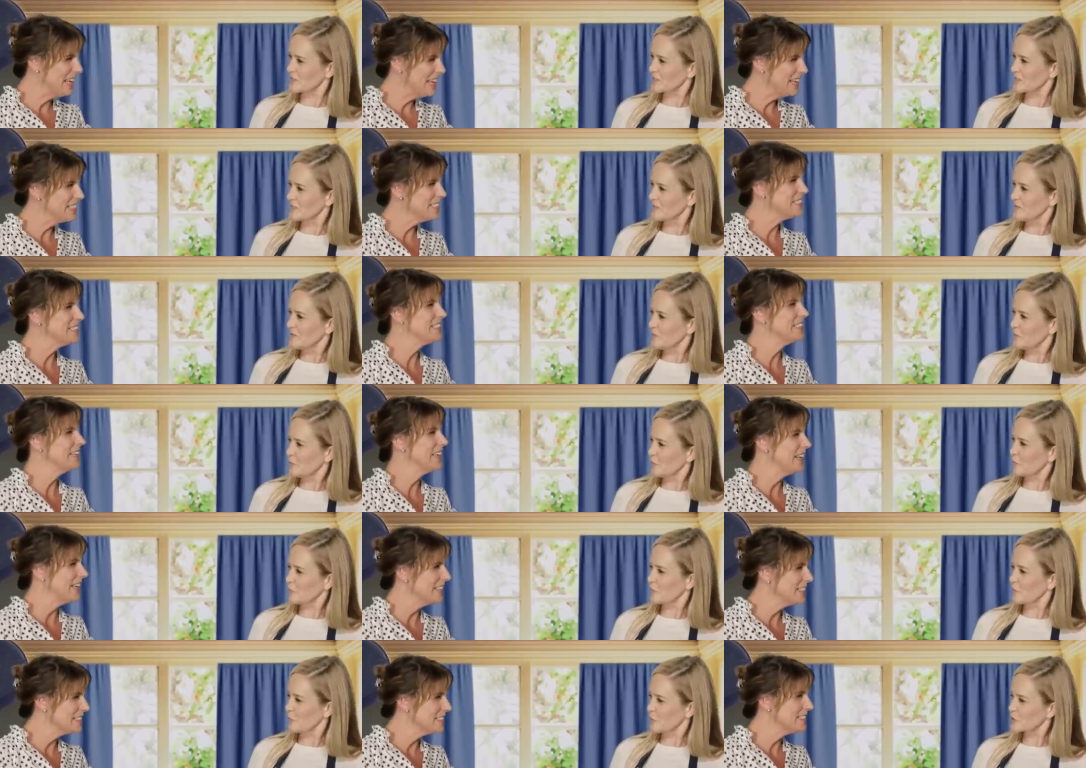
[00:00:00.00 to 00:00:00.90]
Speaker 1: Yes,
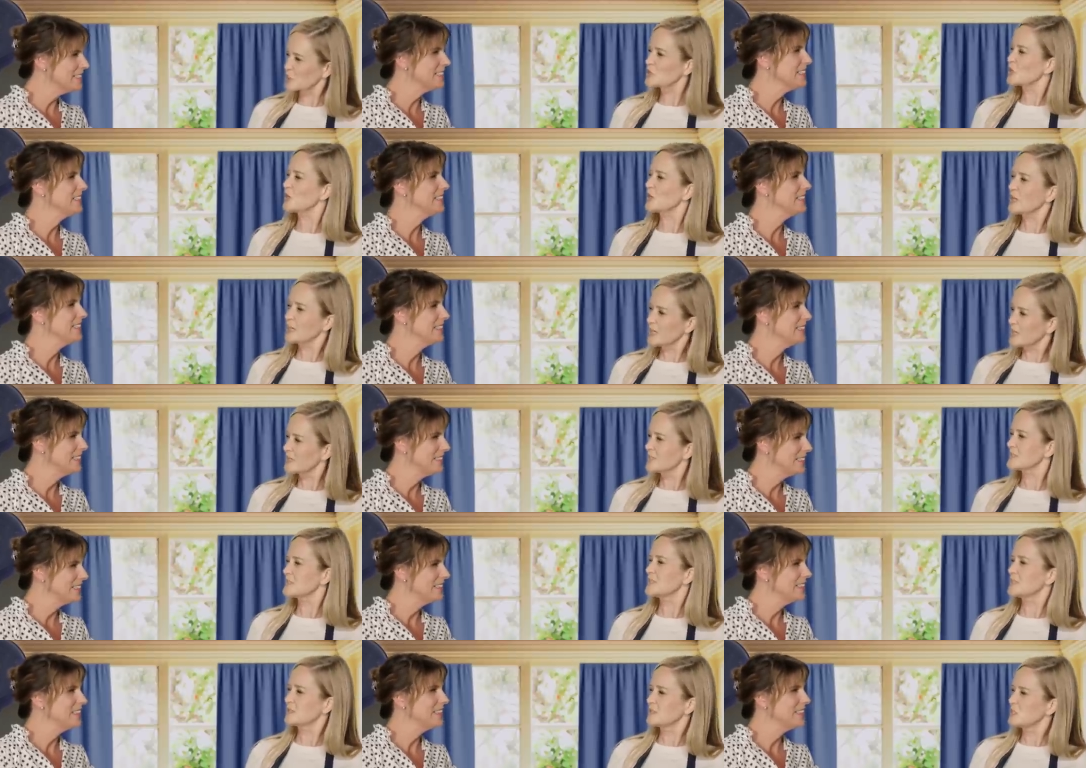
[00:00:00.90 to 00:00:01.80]
yes. We're turning it
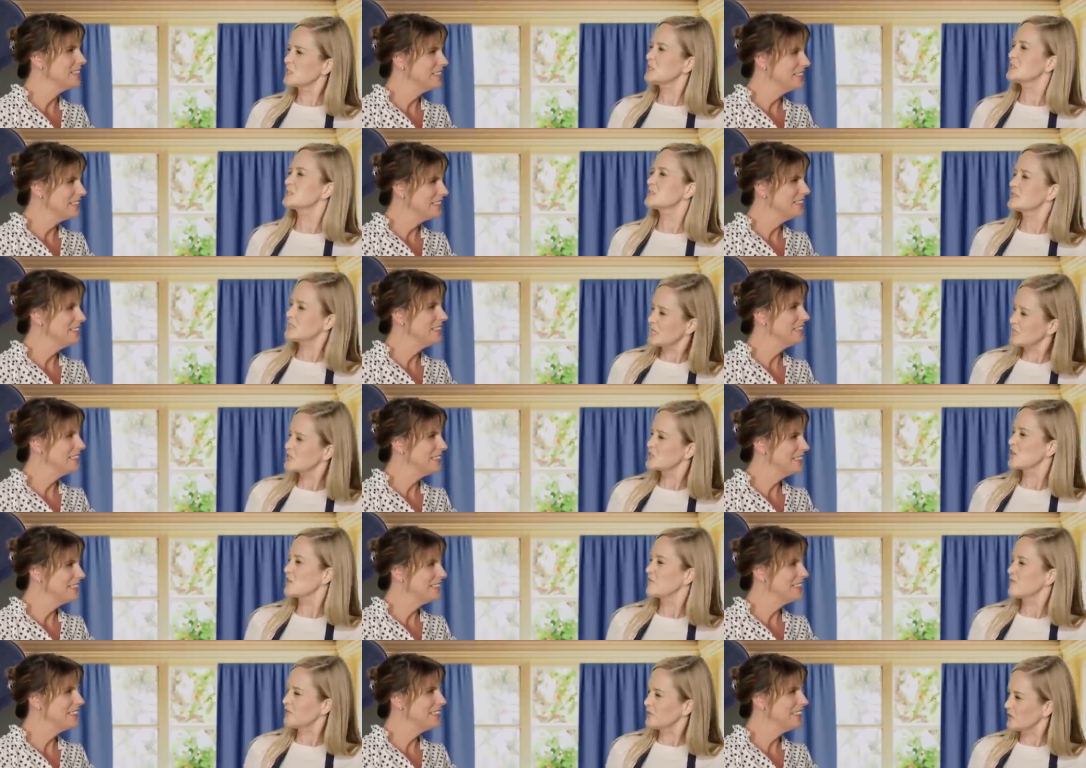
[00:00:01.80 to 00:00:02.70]
into, it's
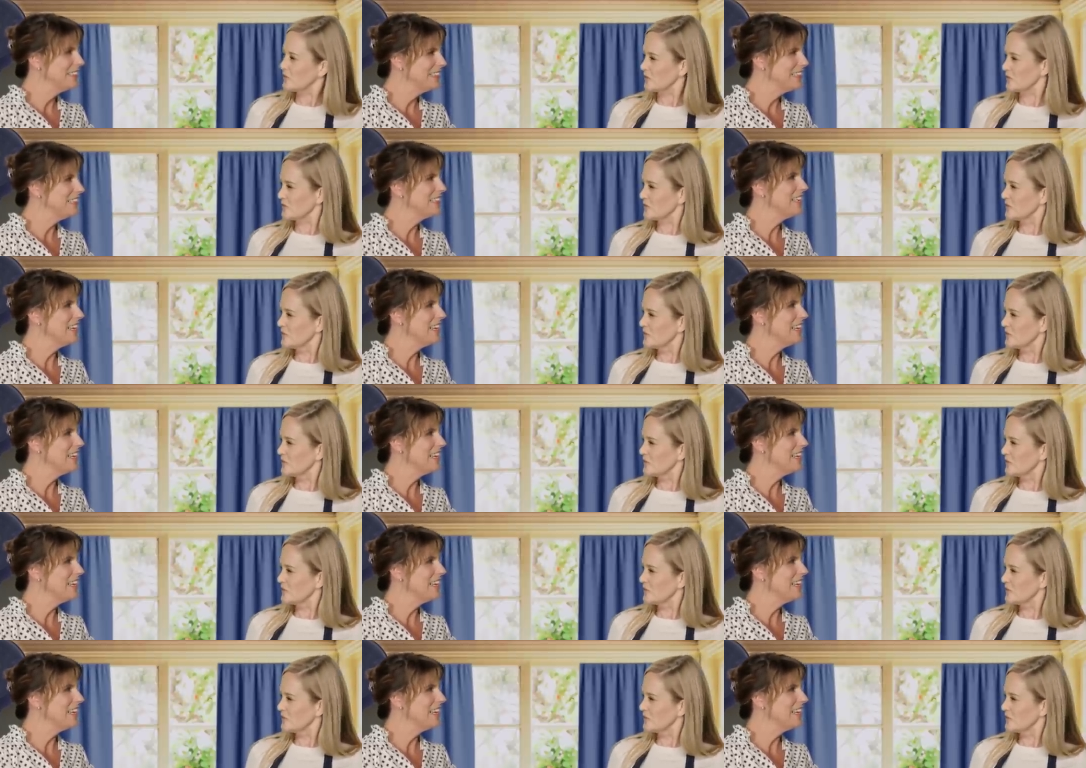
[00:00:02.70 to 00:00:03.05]
deja food.